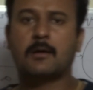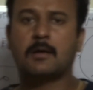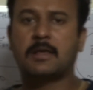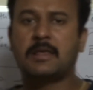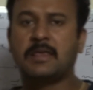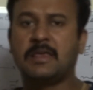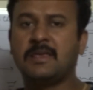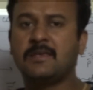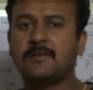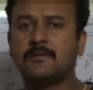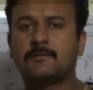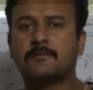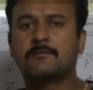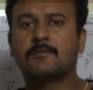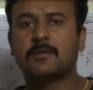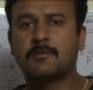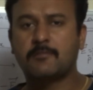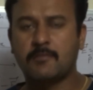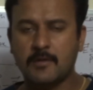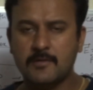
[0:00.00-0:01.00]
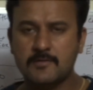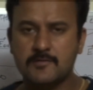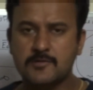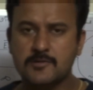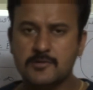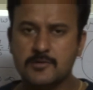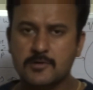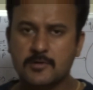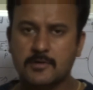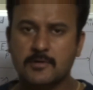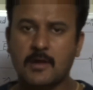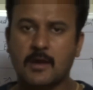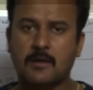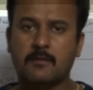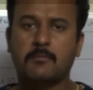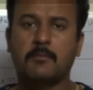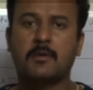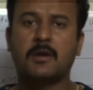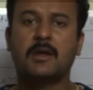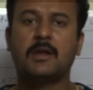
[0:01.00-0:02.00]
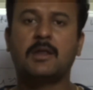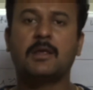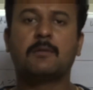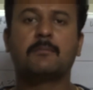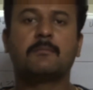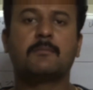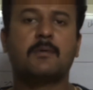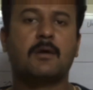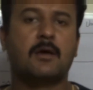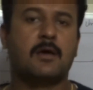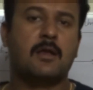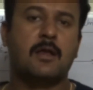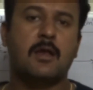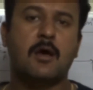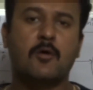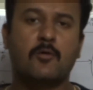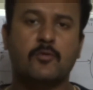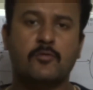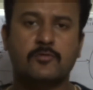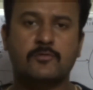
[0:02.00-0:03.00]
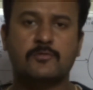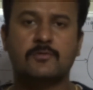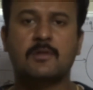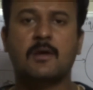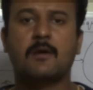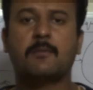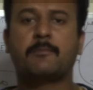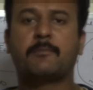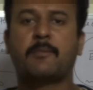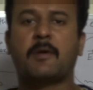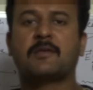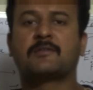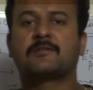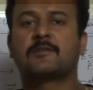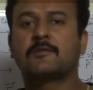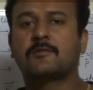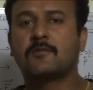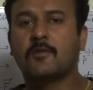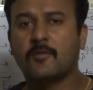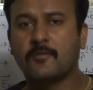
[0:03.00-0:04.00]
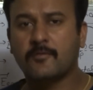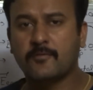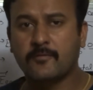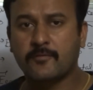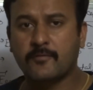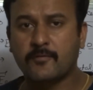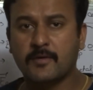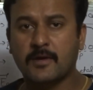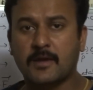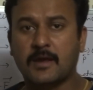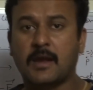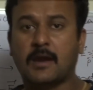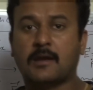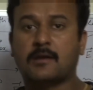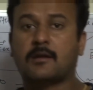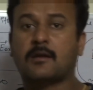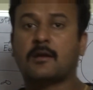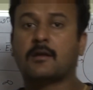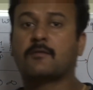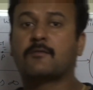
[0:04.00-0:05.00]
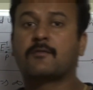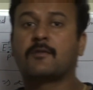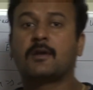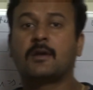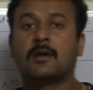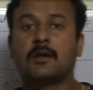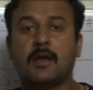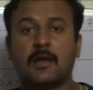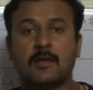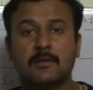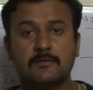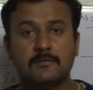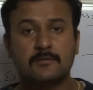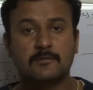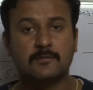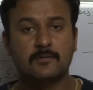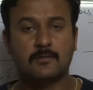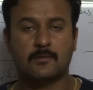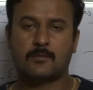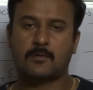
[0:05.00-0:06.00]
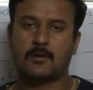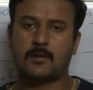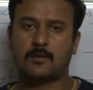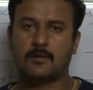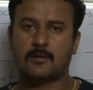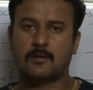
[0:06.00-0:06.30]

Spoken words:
ease with which that medium allows the passage of electric field lines through it.